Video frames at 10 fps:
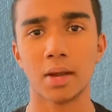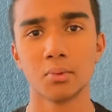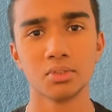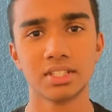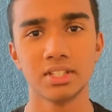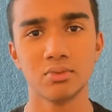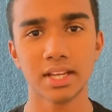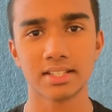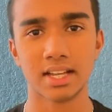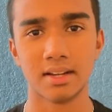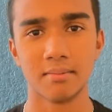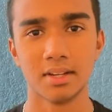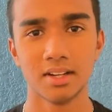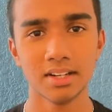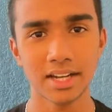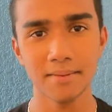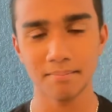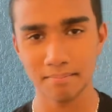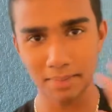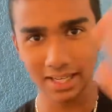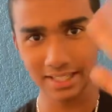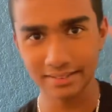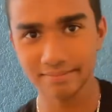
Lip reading: will see you next time. Alright, bye.